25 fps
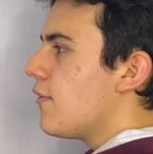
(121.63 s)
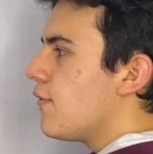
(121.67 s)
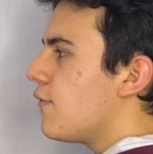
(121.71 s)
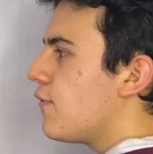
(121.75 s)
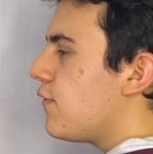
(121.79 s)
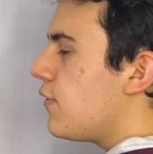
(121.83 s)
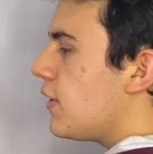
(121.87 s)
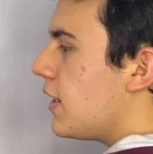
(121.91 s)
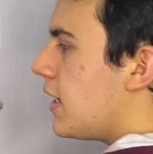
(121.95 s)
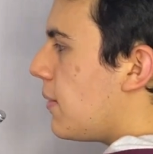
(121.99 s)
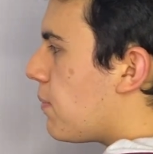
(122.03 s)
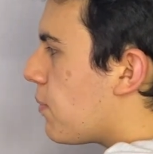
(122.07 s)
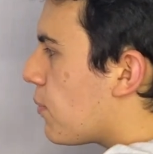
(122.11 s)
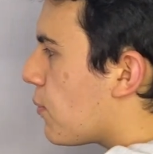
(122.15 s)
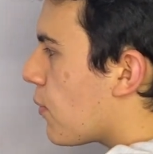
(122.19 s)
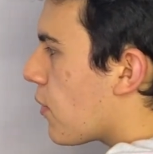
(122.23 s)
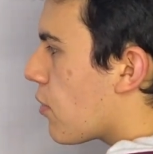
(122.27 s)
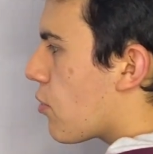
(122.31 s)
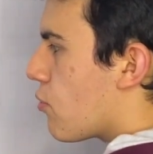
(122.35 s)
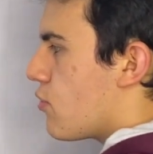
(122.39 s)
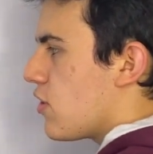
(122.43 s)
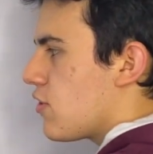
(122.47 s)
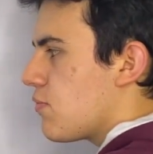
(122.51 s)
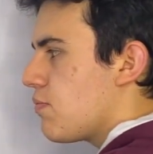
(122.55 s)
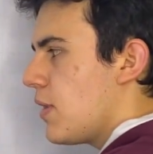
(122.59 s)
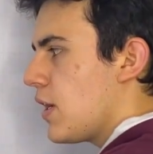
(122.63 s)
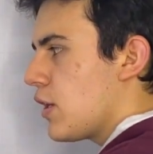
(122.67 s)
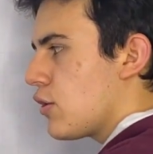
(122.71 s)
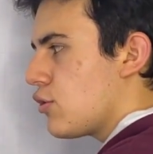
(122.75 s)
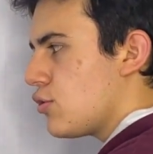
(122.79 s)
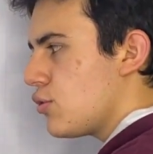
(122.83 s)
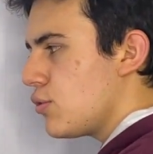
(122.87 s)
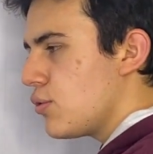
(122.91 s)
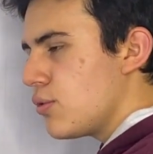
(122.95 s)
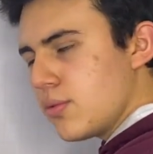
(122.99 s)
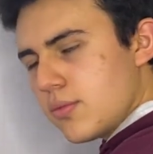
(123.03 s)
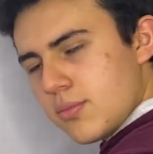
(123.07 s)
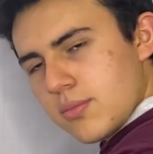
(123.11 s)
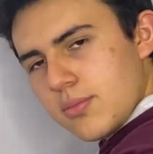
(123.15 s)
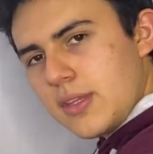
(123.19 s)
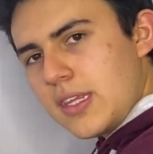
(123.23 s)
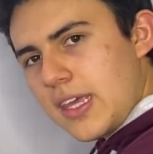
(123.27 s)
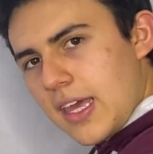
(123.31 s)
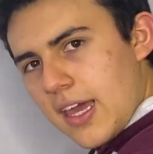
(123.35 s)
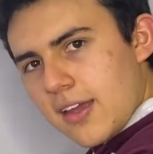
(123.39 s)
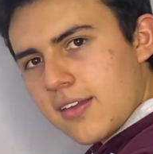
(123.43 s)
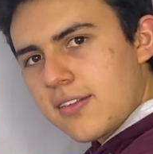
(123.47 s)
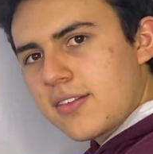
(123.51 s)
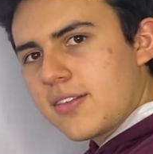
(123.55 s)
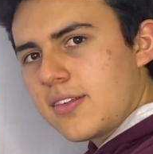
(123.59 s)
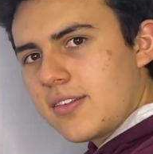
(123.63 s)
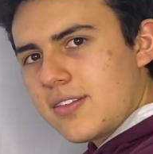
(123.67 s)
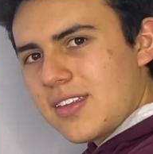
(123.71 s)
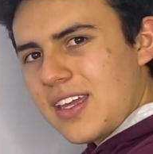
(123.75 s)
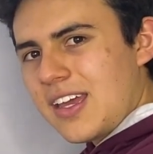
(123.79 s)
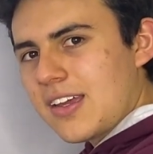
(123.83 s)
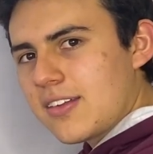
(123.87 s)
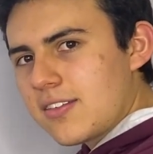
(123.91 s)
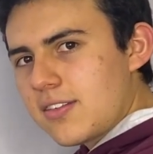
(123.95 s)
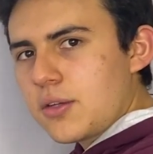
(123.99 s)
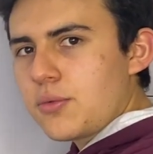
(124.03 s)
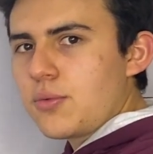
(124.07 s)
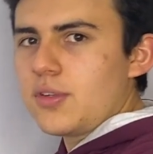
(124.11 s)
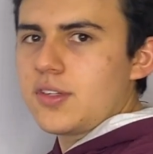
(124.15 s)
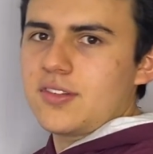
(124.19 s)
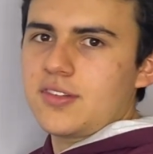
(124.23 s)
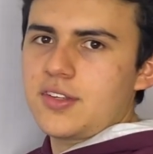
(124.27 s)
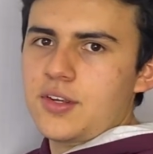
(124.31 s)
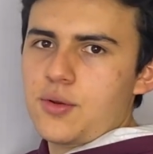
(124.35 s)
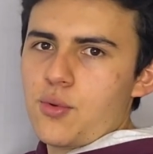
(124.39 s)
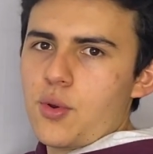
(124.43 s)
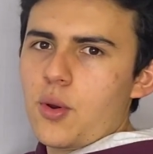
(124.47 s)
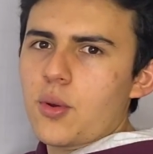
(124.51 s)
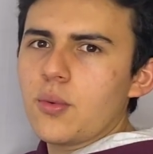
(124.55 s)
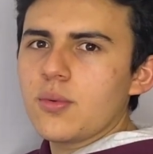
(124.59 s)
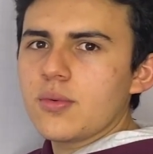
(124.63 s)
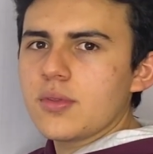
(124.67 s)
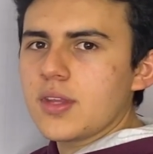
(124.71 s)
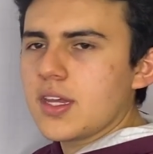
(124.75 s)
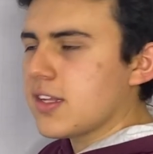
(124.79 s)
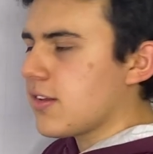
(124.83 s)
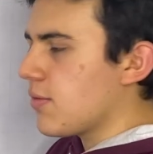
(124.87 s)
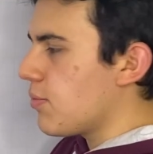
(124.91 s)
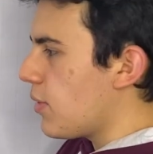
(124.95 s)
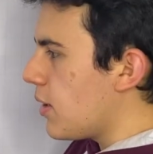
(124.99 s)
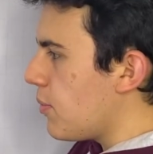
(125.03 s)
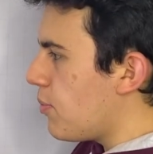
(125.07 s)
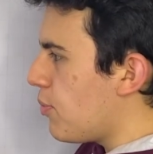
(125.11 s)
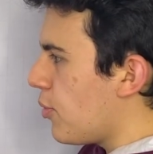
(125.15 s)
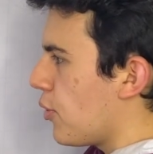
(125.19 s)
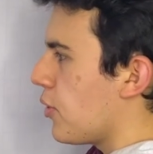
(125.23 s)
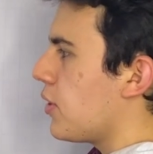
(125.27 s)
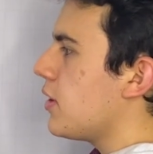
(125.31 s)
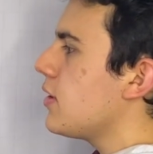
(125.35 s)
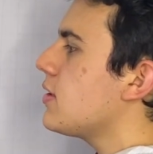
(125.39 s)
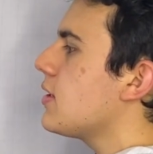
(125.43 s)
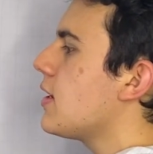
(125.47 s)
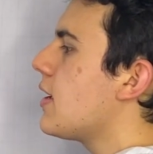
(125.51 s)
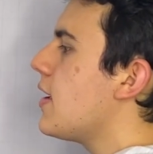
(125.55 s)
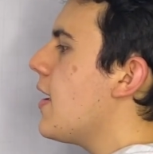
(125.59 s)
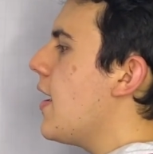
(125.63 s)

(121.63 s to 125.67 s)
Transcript: flip with respect to the axis x equals 0. That's my point.